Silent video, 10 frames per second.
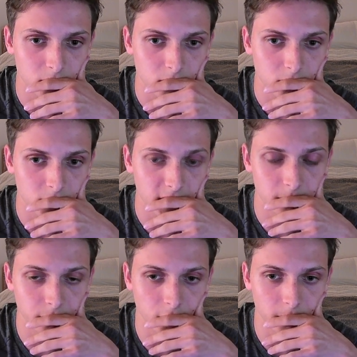And it
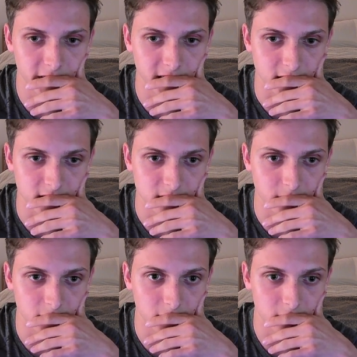probably is, but...
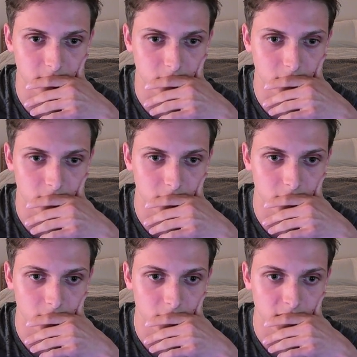
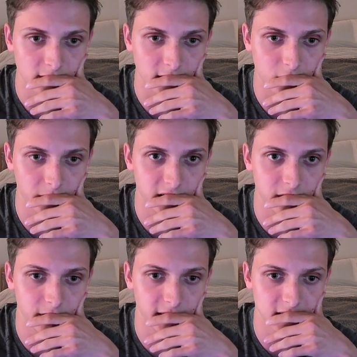If I go here,
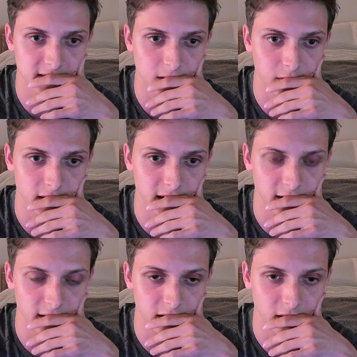he gets down
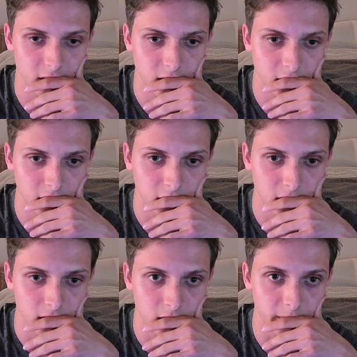there.
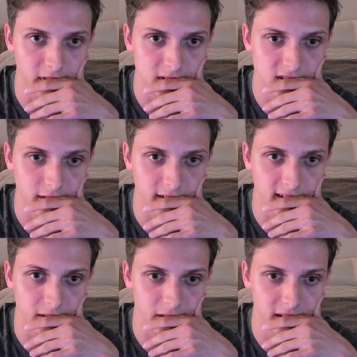I mean, sorry,
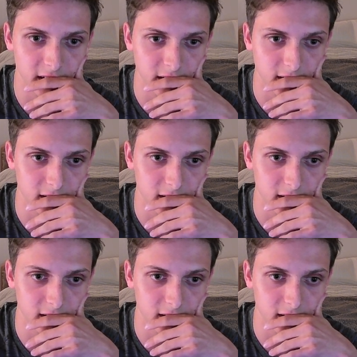down here.